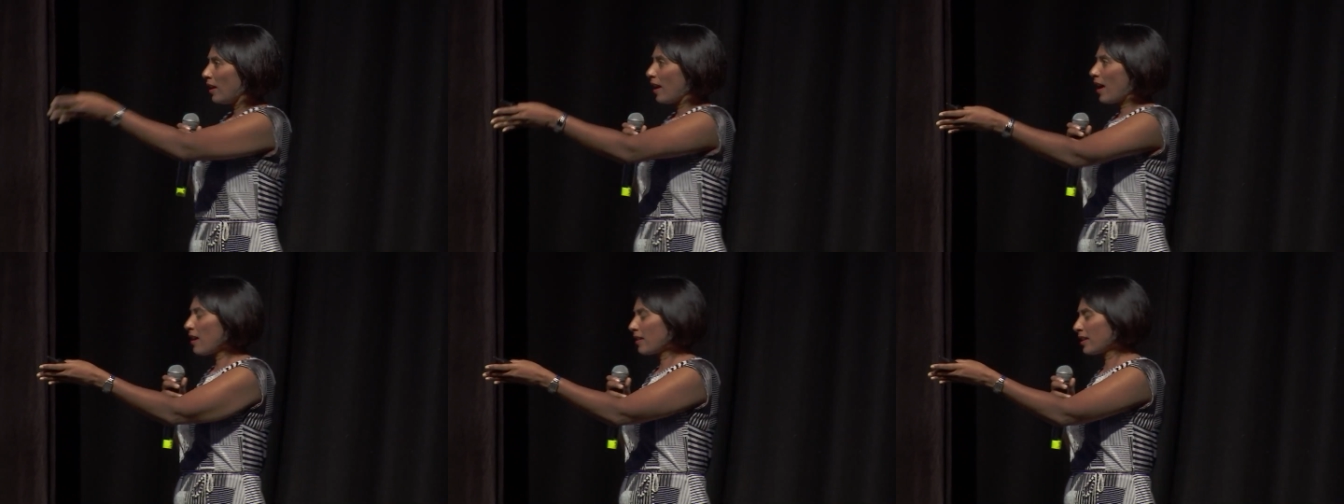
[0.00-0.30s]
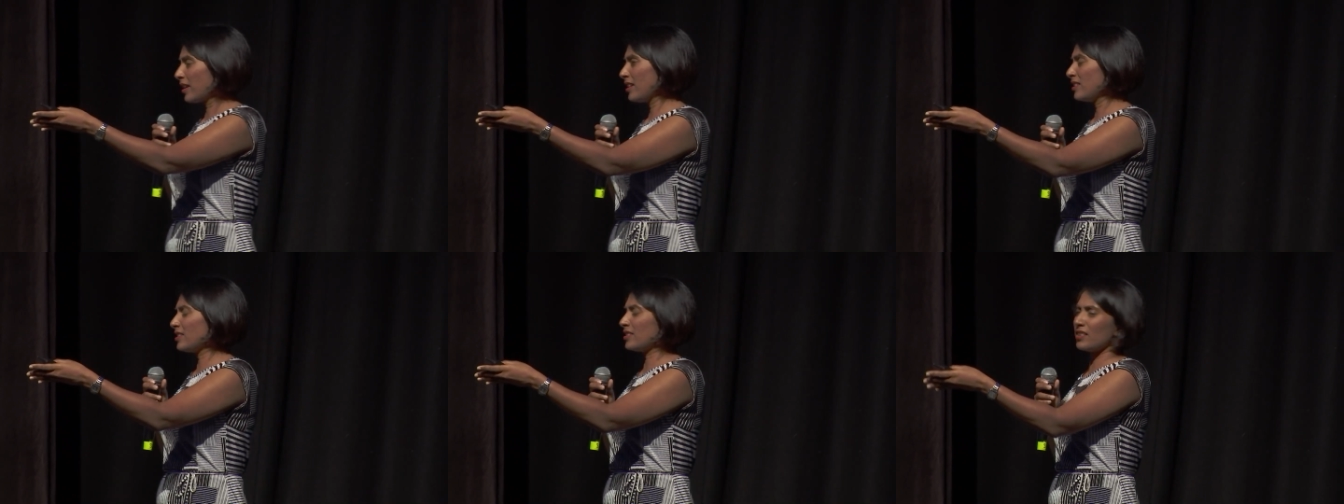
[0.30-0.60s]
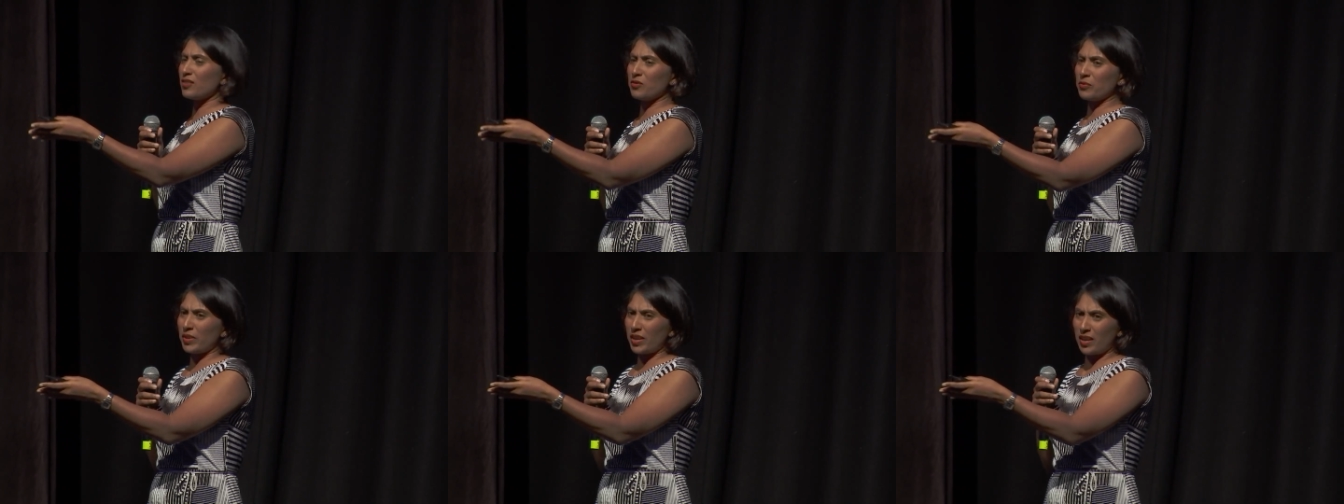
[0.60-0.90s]
Our kids are
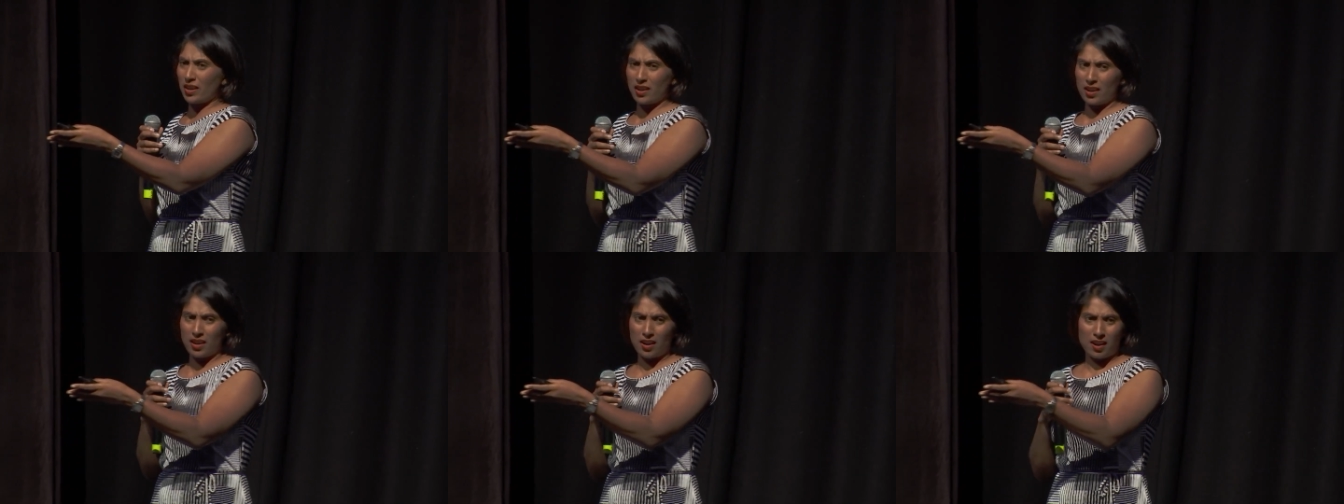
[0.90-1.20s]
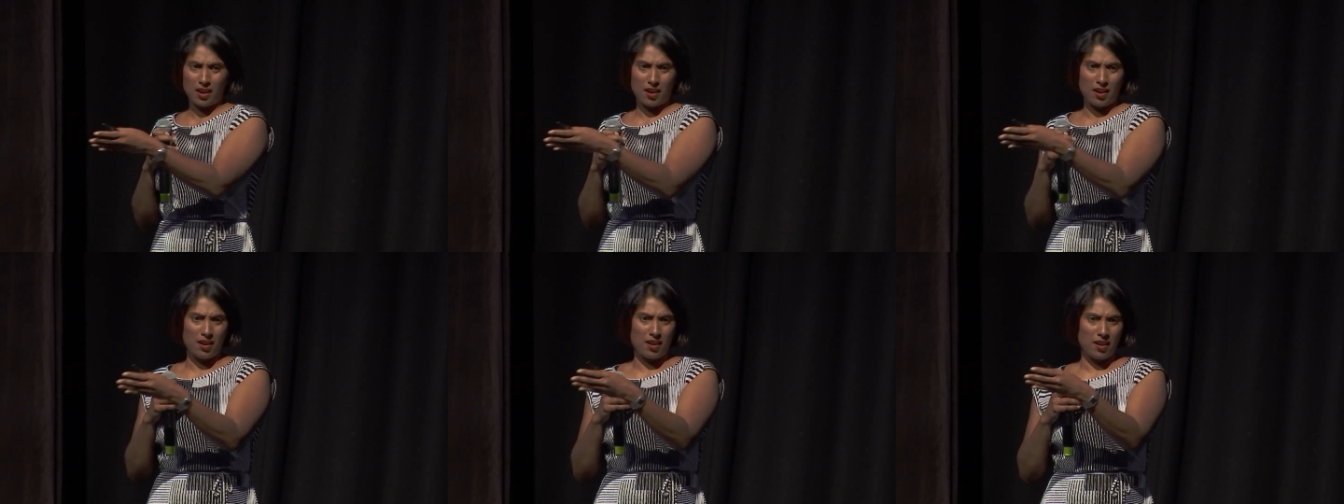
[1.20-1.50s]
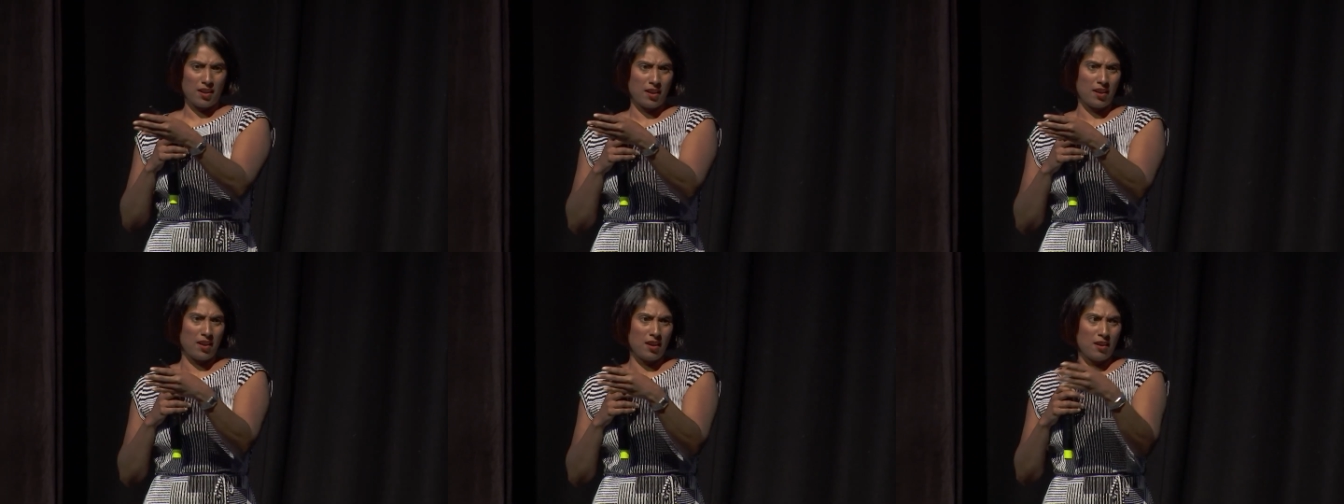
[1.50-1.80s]
going to be here.
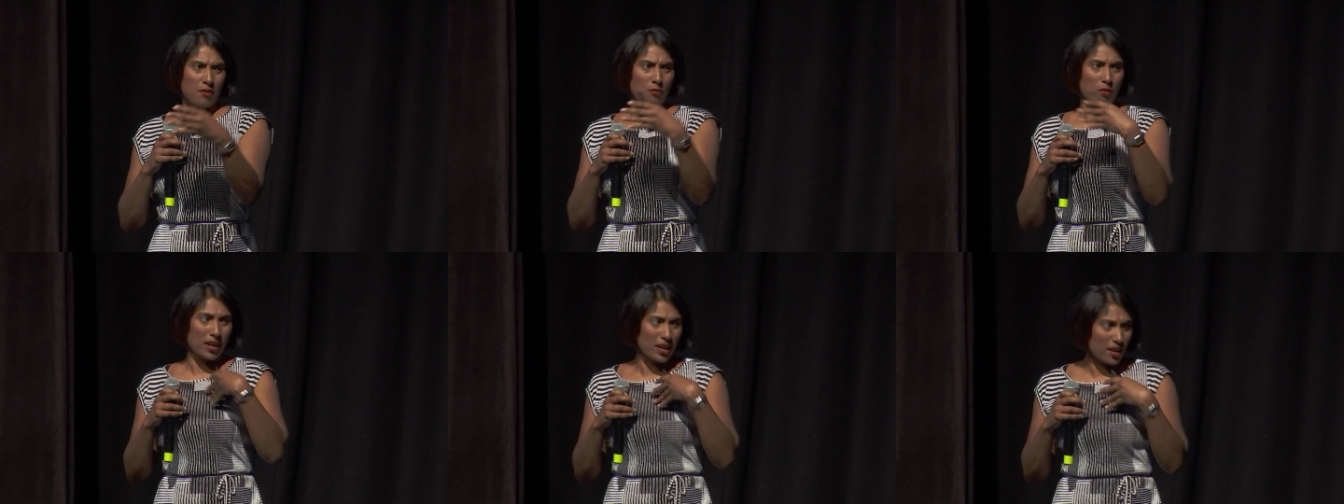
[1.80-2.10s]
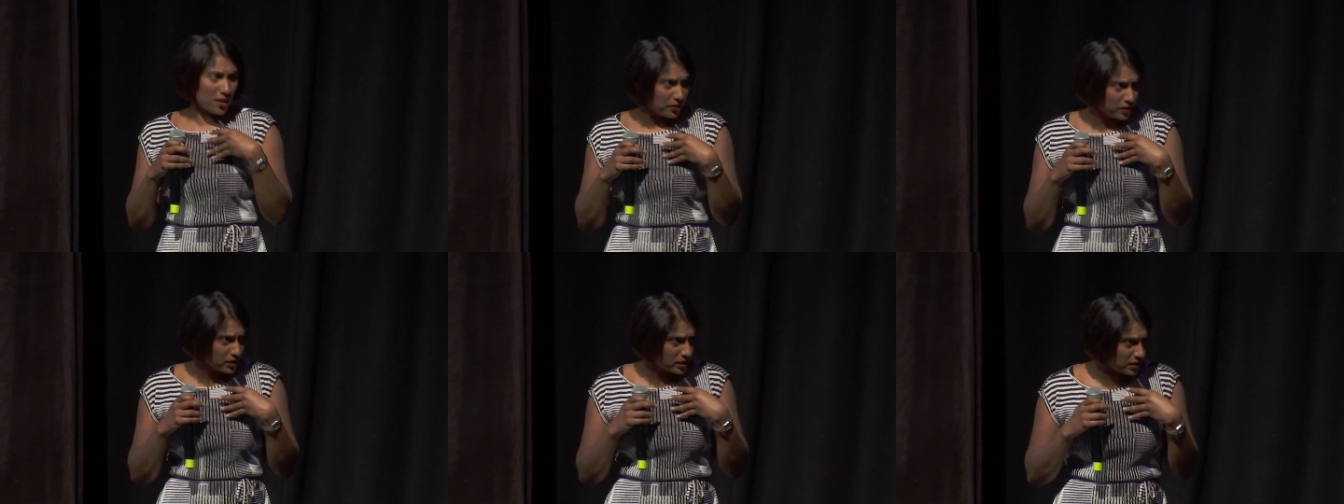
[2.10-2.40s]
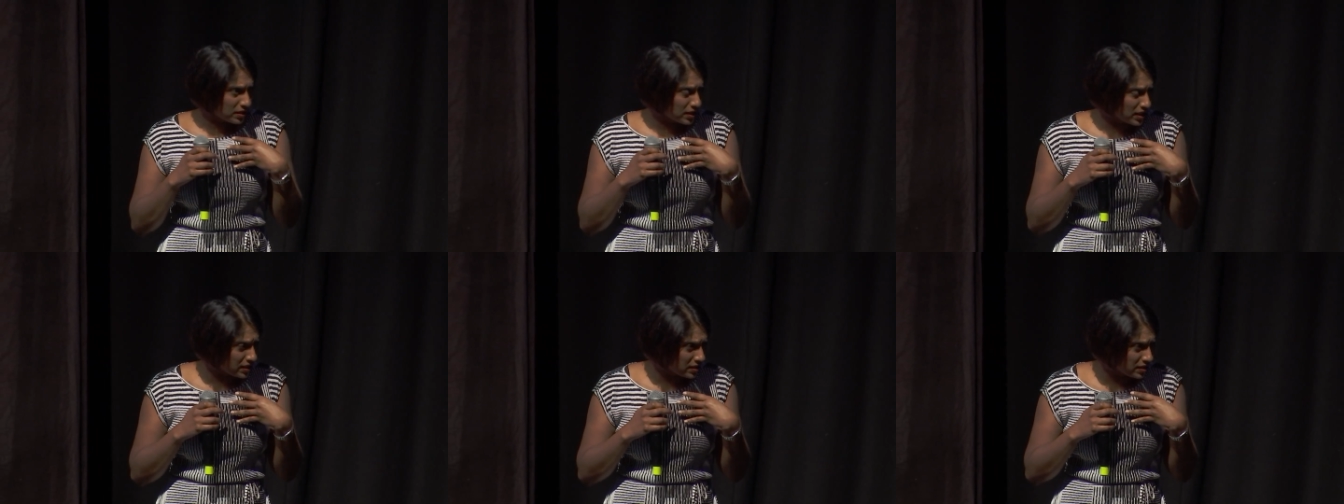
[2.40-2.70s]
My nephews
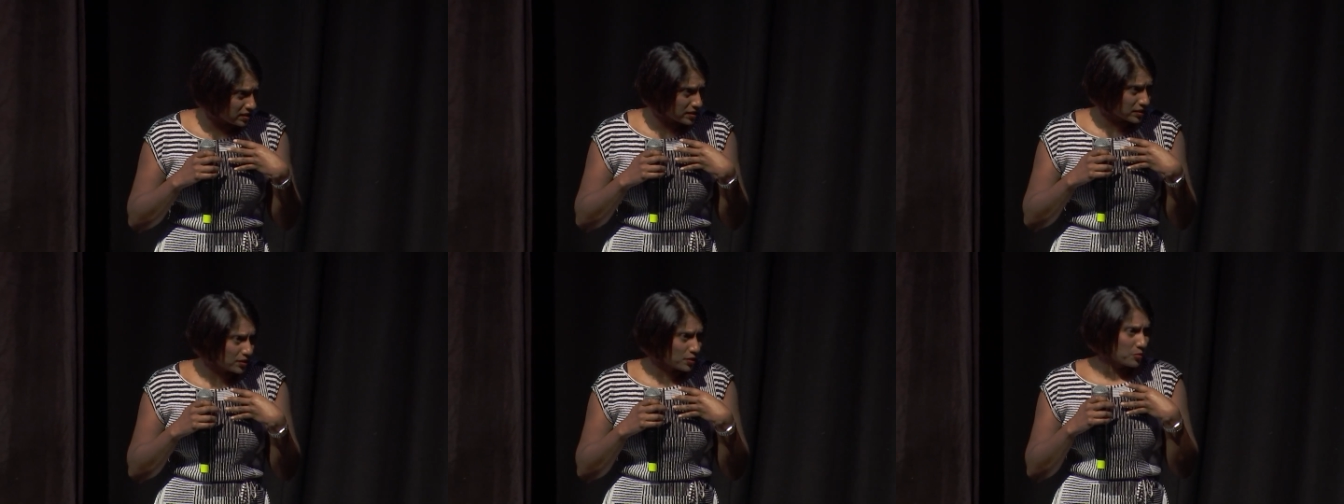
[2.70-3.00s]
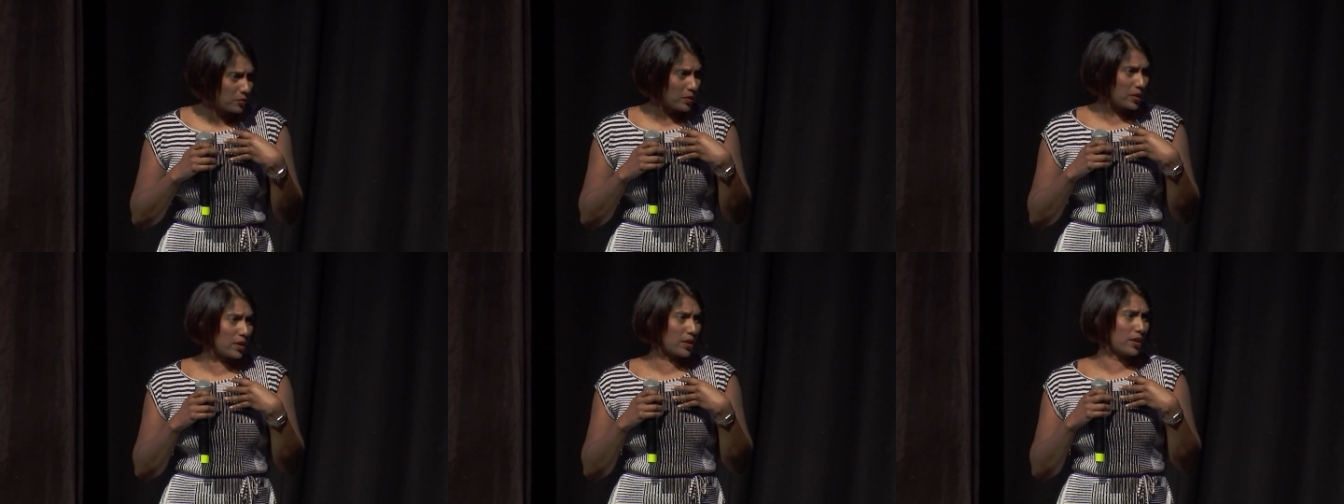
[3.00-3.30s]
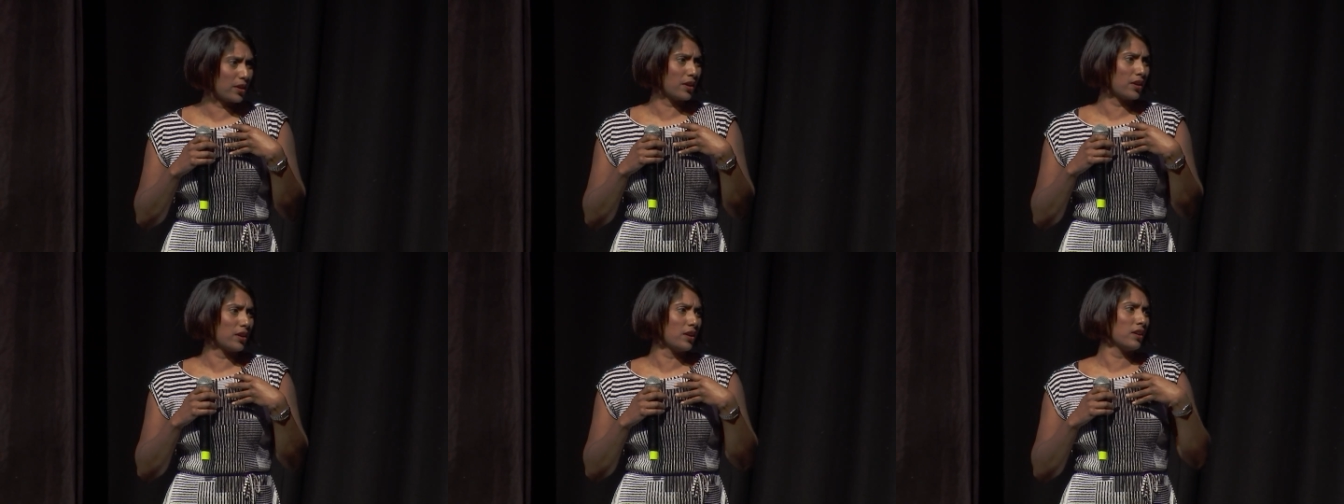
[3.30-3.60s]
and nieces are going to be
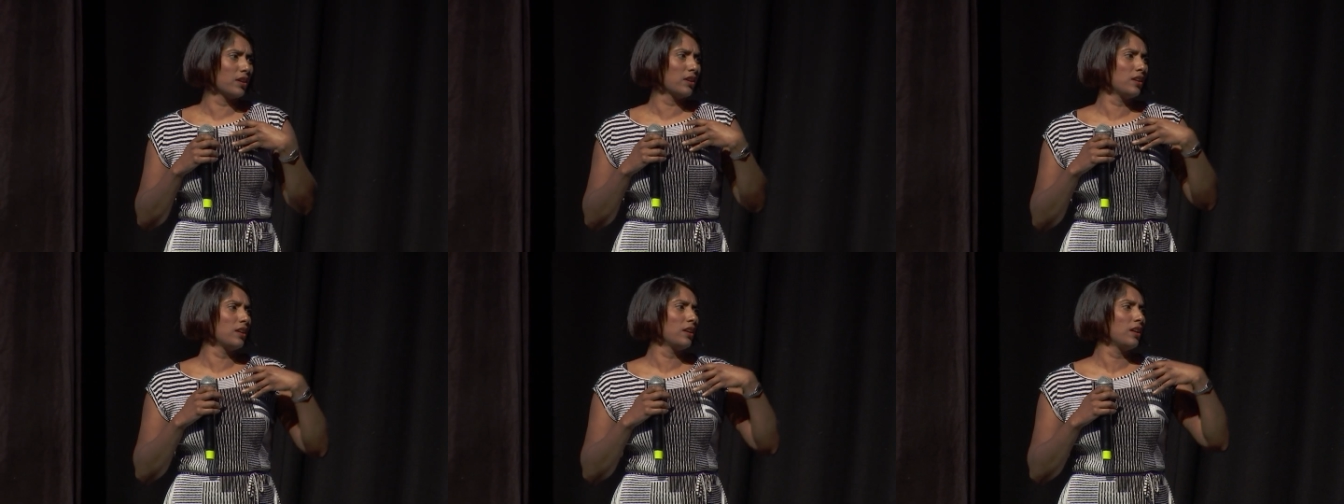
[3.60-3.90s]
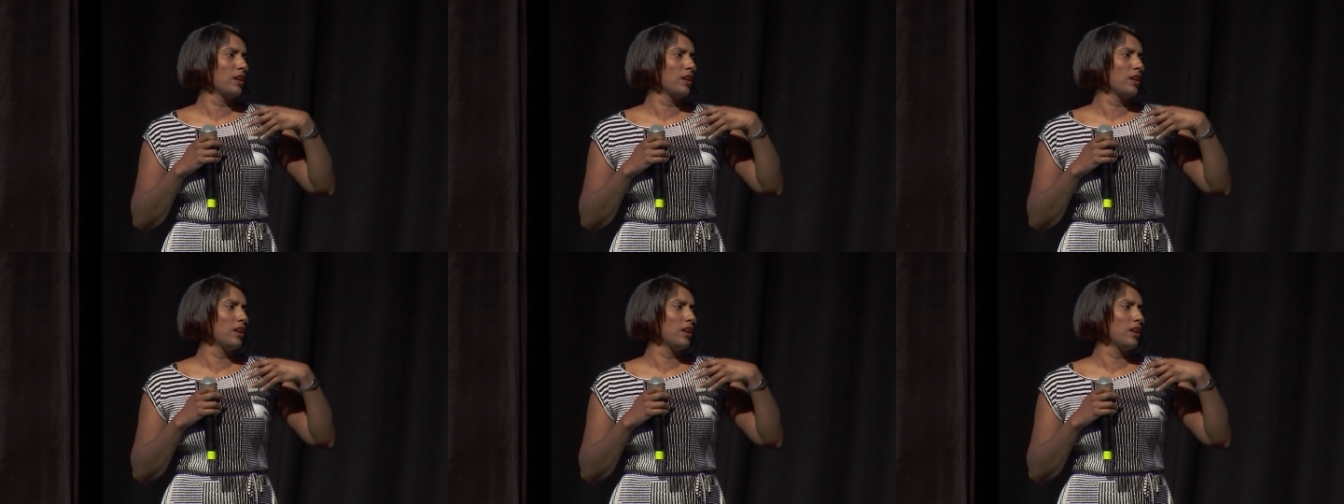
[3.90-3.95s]
here.